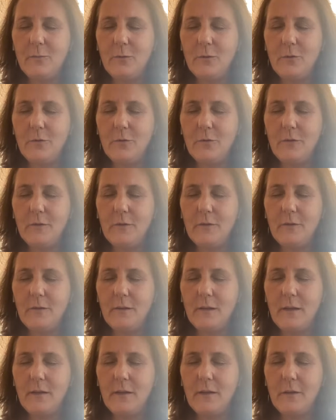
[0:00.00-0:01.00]
We're just
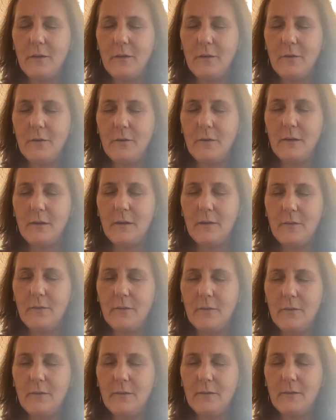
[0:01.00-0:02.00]
letting
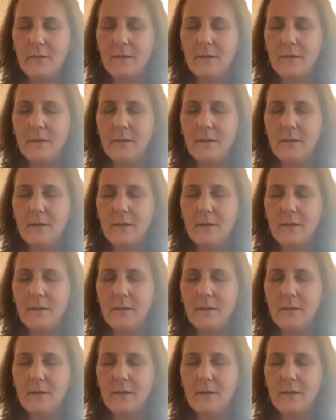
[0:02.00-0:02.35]
ourselves